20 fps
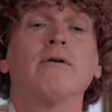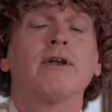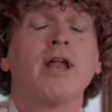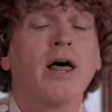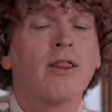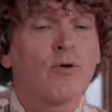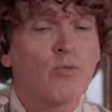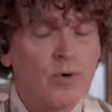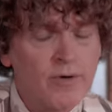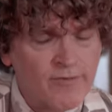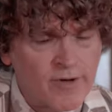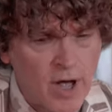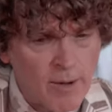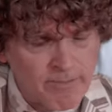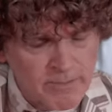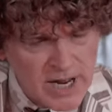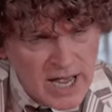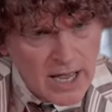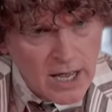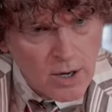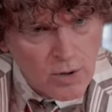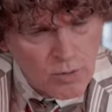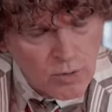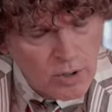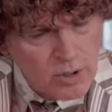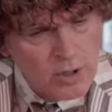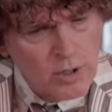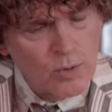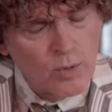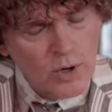now that we've come down,
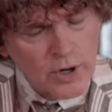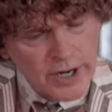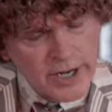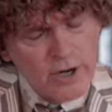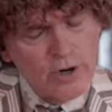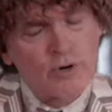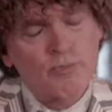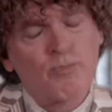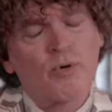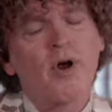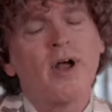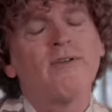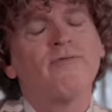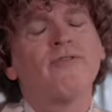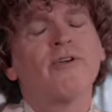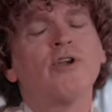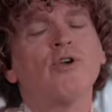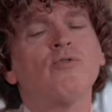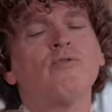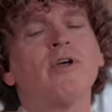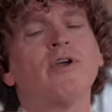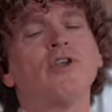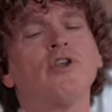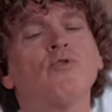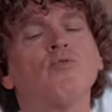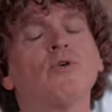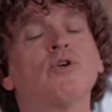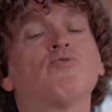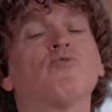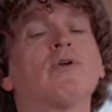we're here to pray for you that
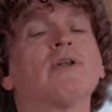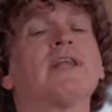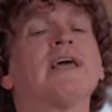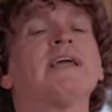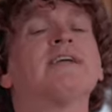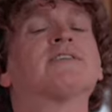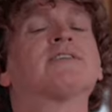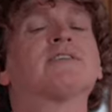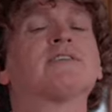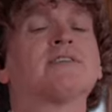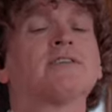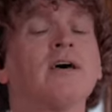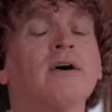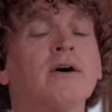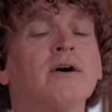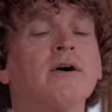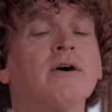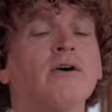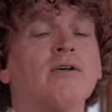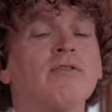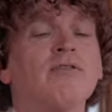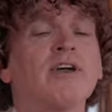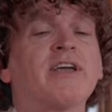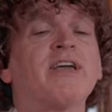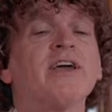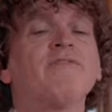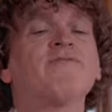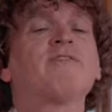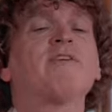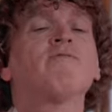you would release the
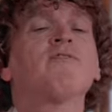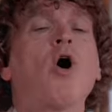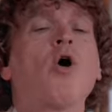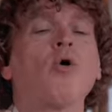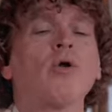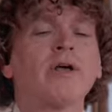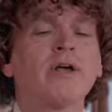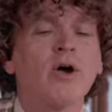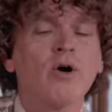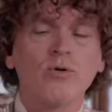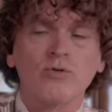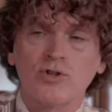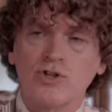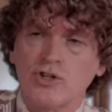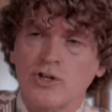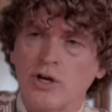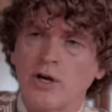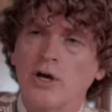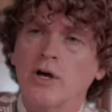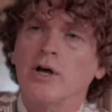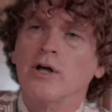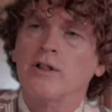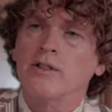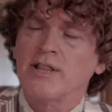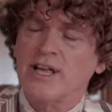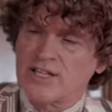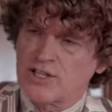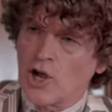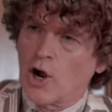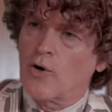gift of the Holy Ghost
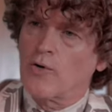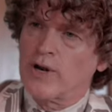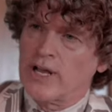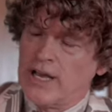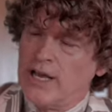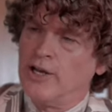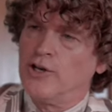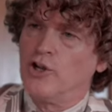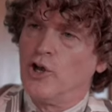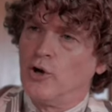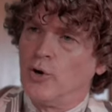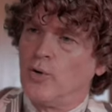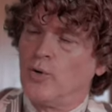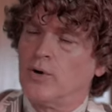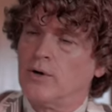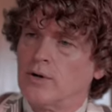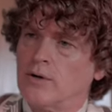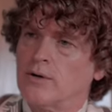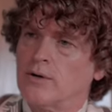that's already in you.